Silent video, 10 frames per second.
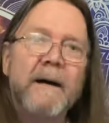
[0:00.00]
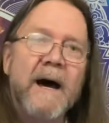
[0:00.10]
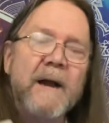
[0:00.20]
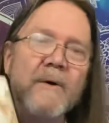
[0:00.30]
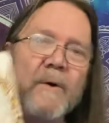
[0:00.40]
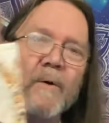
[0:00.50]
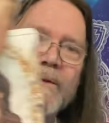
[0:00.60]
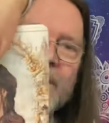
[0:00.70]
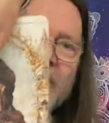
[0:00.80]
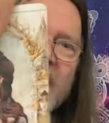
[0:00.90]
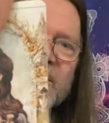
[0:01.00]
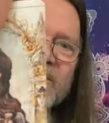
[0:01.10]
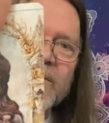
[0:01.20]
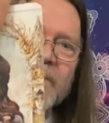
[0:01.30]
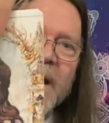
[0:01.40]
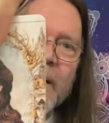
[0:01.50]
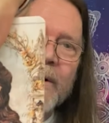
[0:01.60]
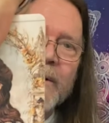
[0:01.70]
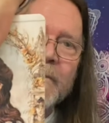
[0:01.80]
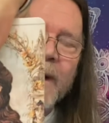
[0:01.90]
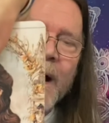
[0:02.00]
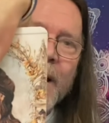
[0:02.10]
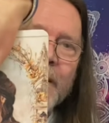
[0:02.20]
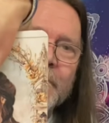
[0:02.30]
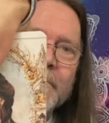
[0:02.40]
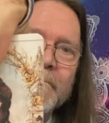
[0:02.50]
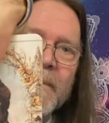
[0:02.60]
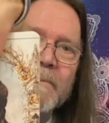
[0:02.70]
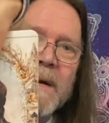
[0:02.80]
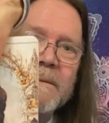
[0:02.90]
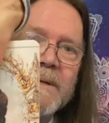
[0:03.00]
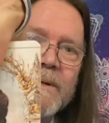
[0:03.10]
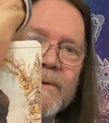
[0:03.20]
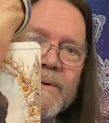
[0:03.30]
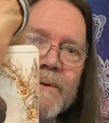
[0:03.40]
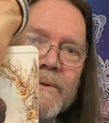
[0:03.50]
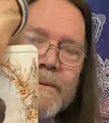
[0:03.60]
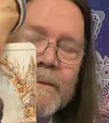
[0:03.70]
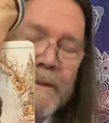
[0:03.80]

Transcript: I don't know what the mice are about on the bottom, but maybe you do.